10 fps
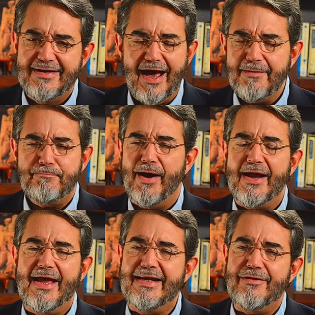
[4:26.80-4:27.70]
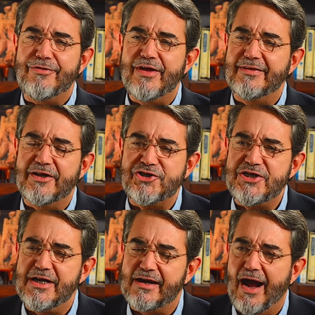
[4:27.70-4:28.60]
Not by anything that
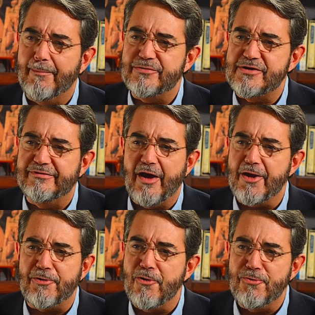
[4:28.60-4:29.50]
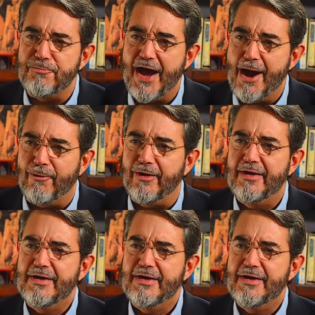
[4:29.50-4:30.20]
she accomplishes on her own power,